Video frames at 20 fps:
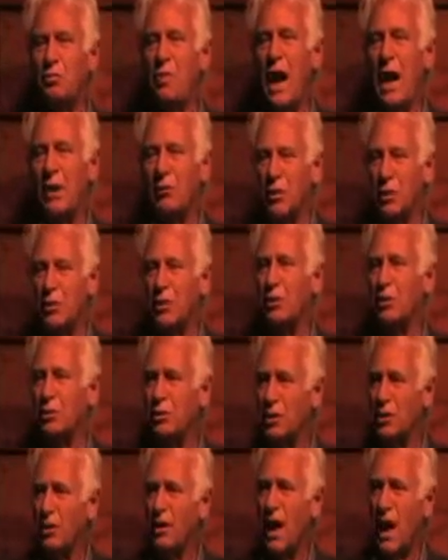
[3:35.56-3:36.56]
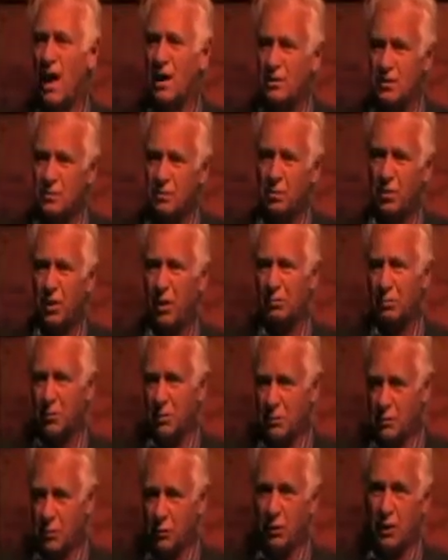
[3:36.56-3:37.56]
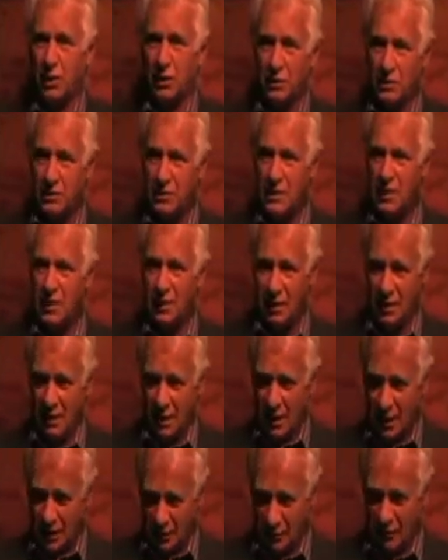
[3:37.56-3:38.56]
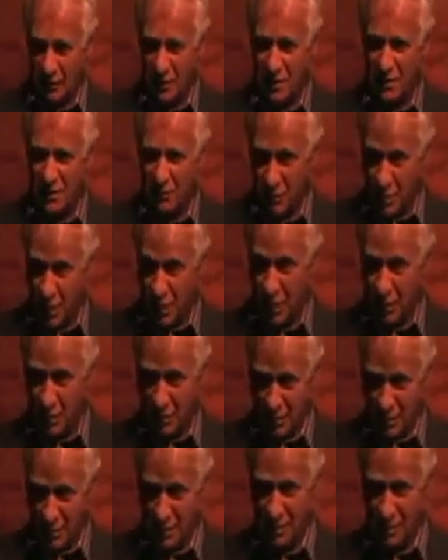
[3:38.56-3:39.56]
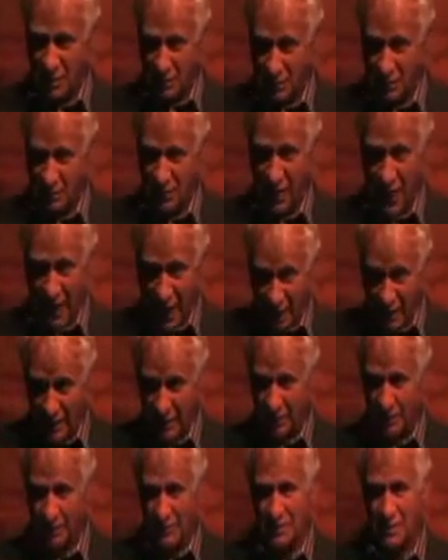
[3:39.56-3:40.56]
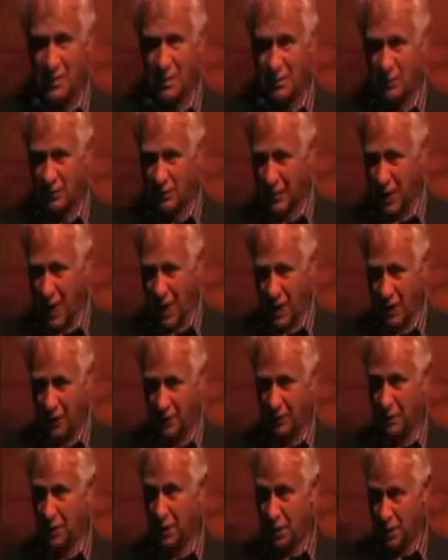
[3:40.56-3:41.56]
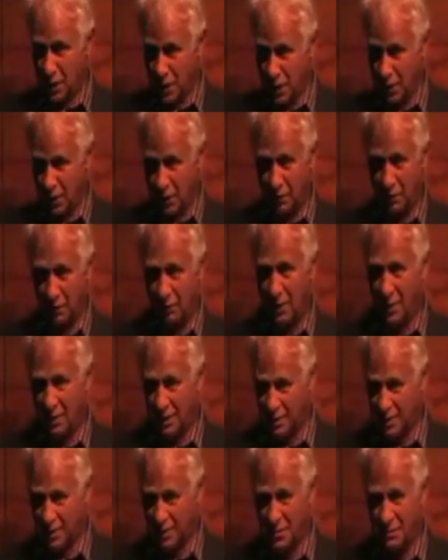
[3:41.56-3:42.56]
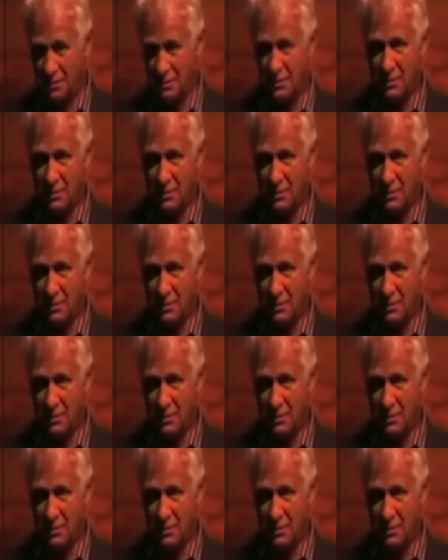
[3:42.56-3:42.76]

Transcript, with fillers: Agriculture has problems. We're losing hundreds of millions of acres of land a year that is